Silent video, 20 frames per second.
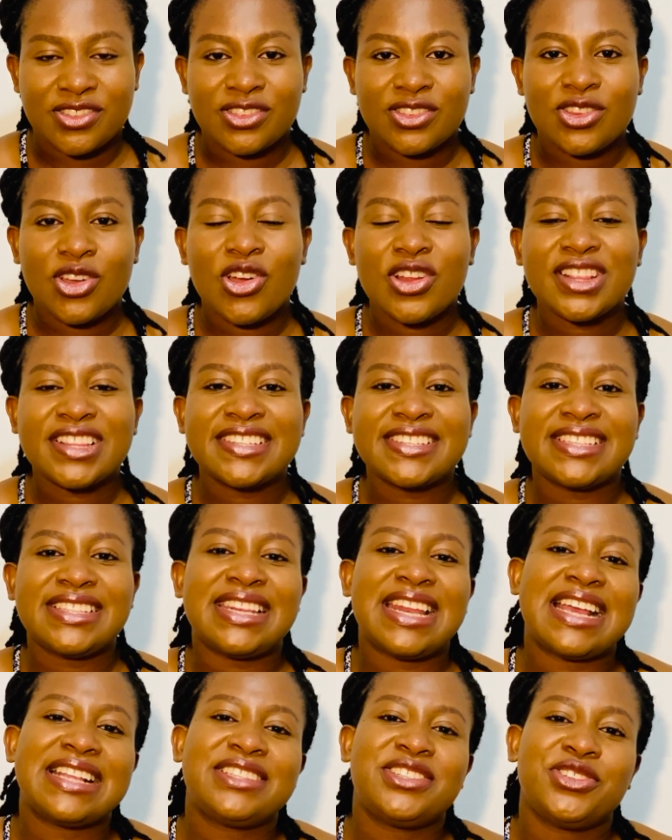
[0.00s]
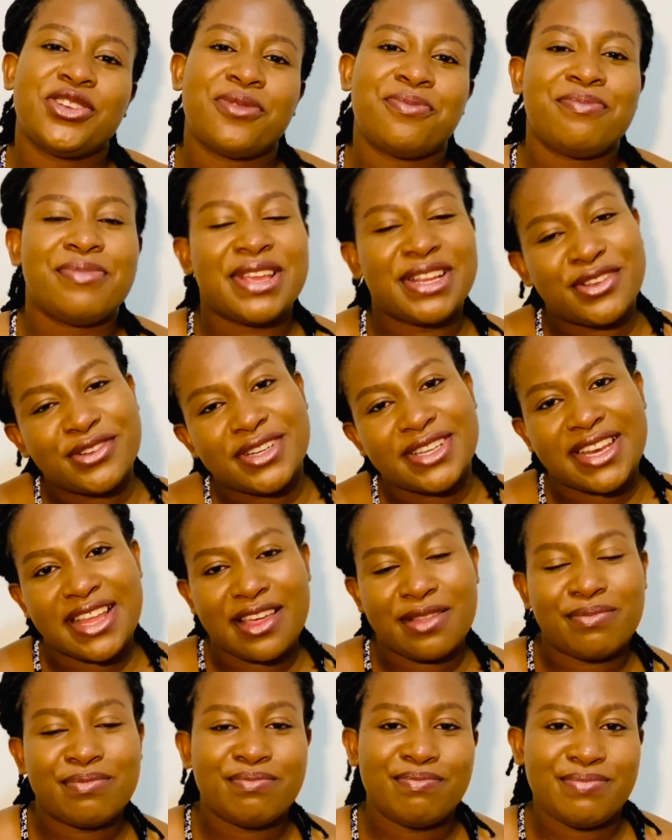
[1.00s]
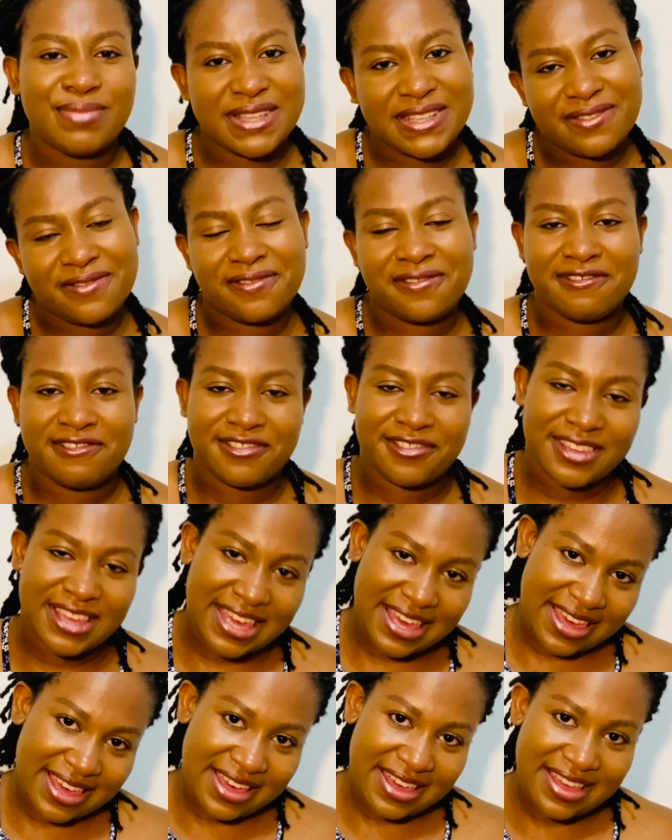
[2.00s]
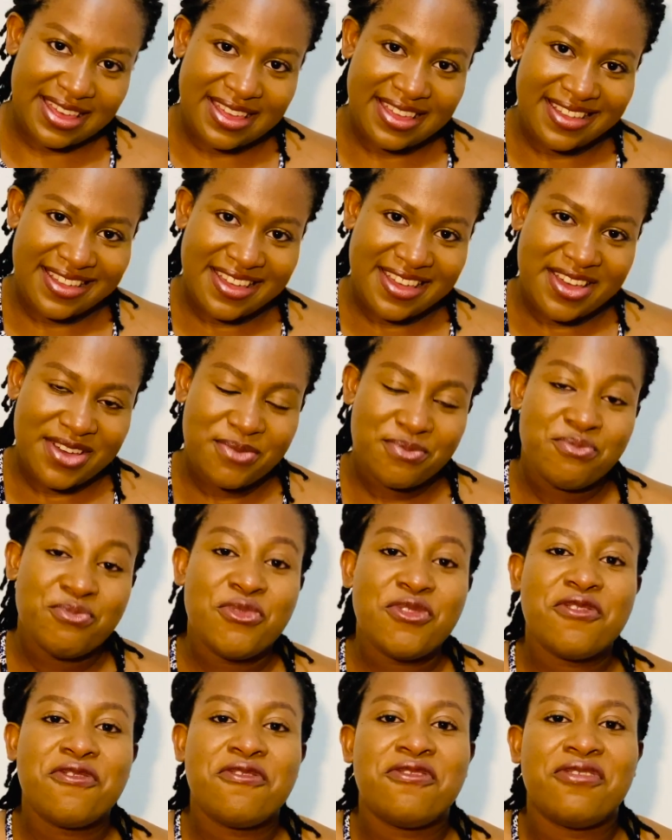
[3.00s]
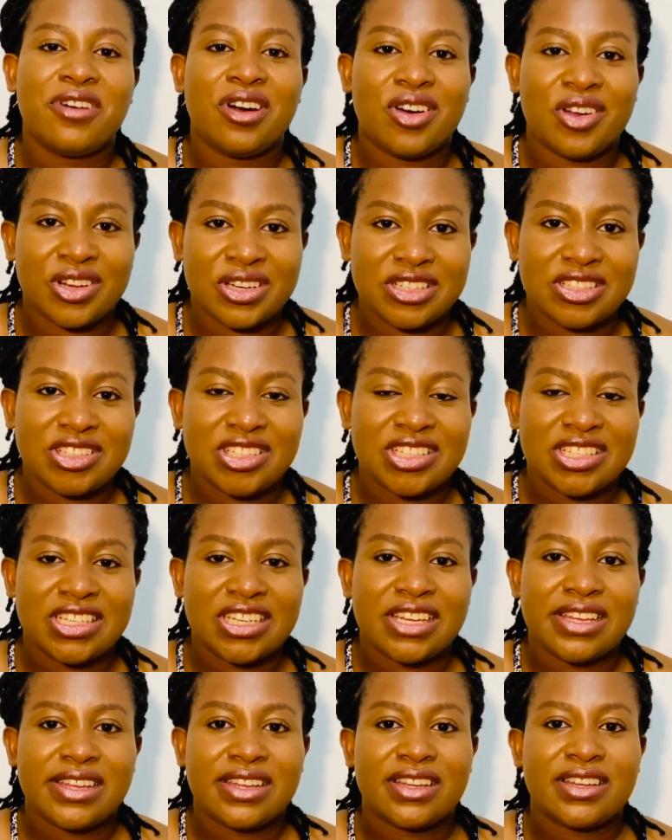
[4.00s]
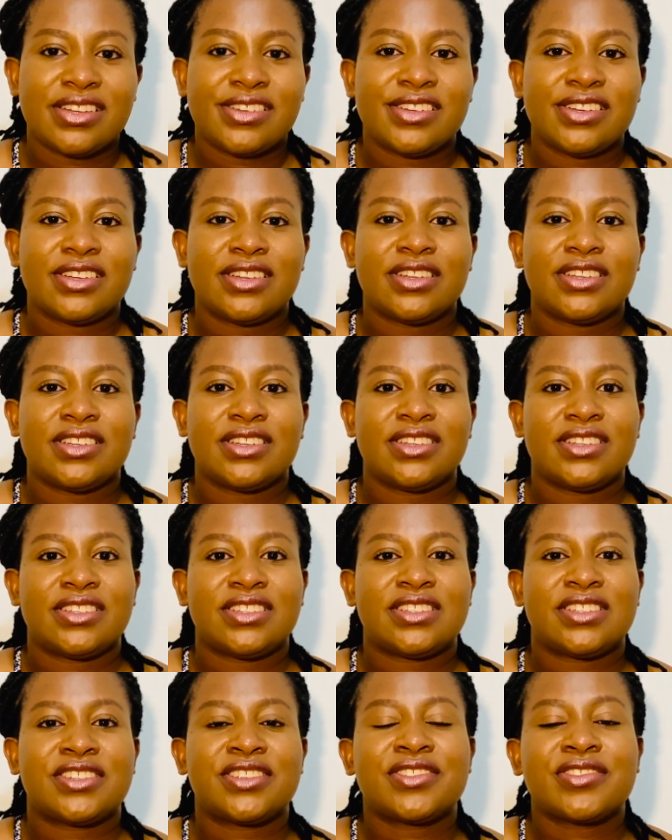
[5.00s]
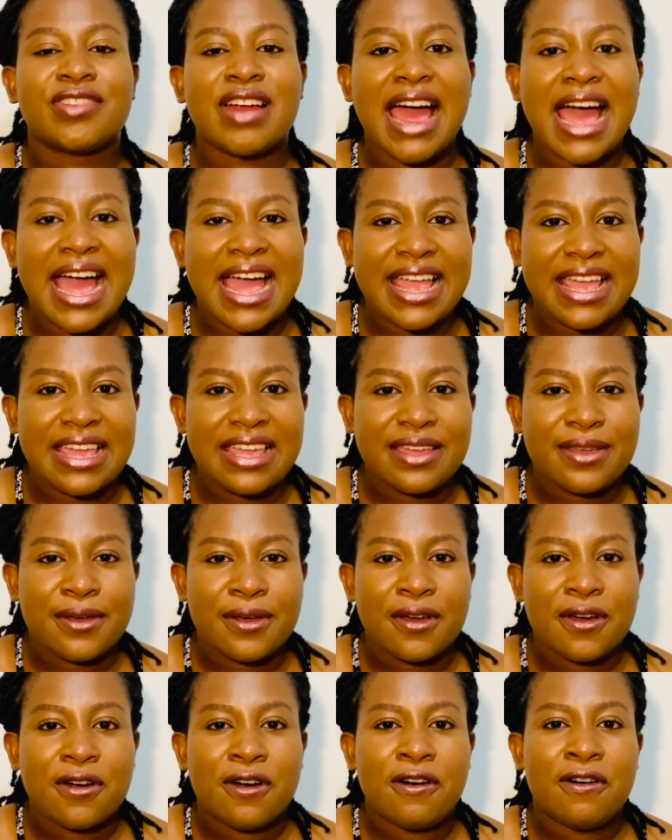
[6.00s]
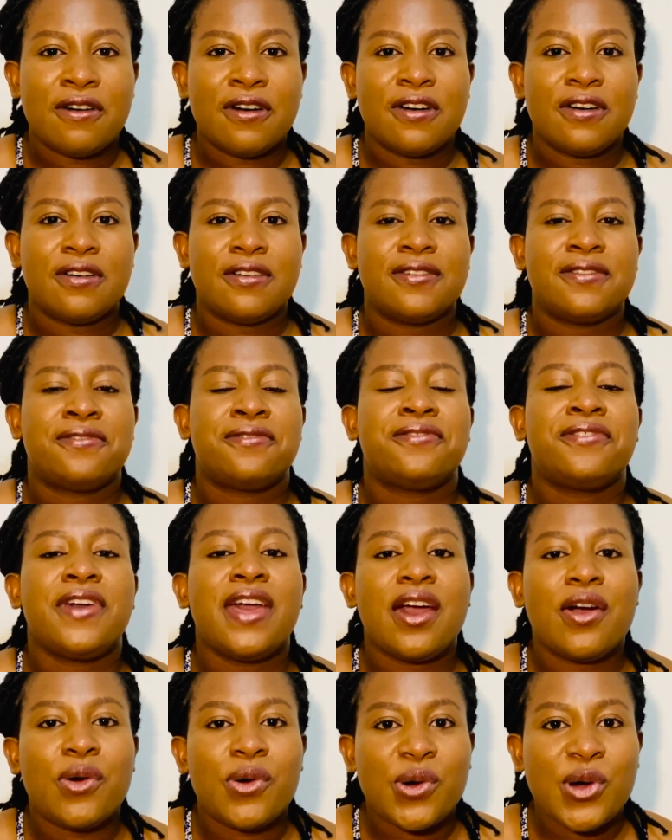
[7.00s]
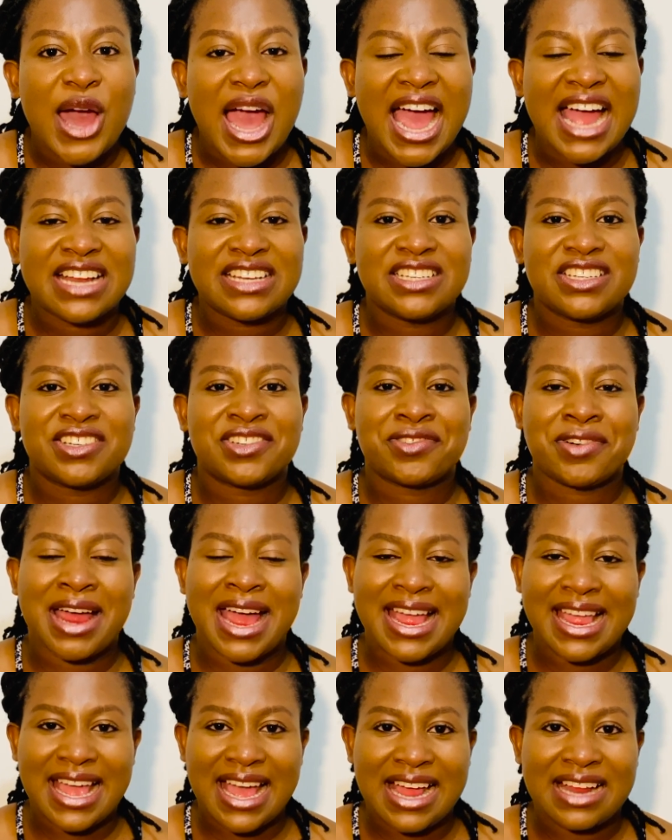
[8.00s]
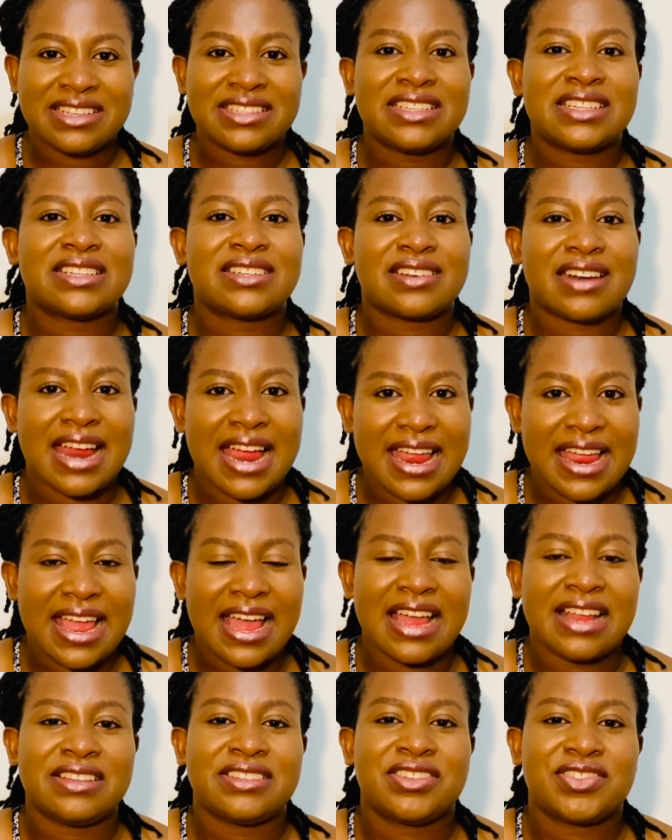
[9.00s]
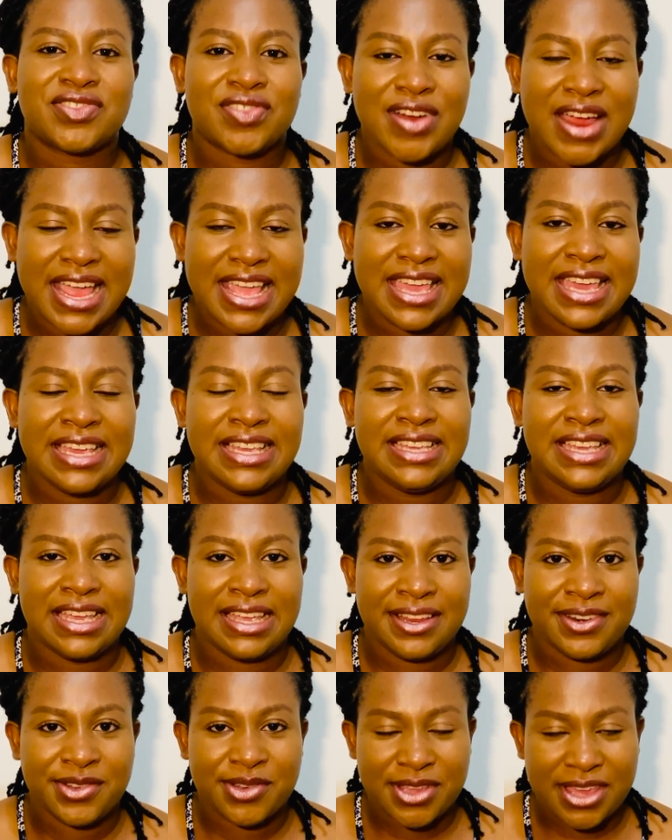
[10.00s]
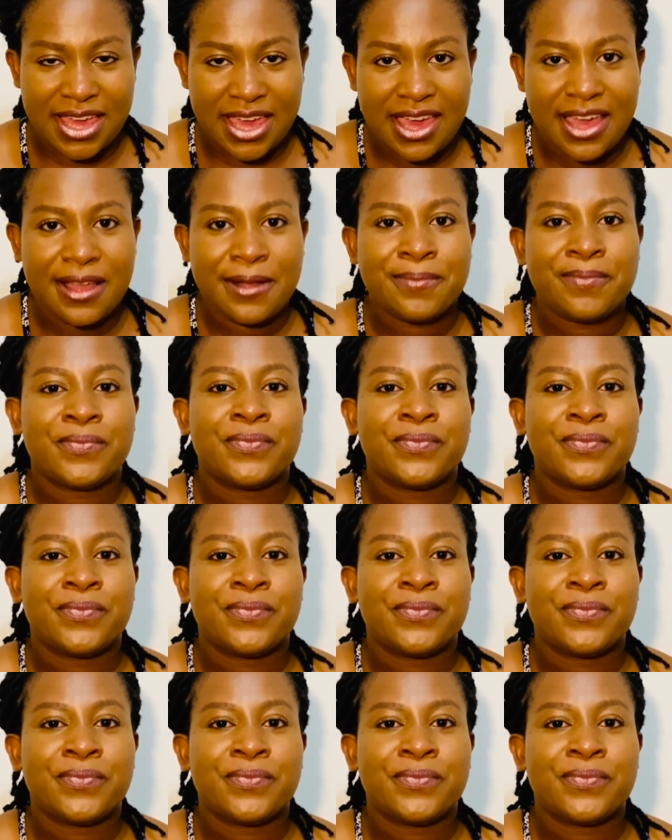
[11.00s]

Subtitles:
Don't let your middle name be fear. Move on. Try. Fail and try and try and try again, okay?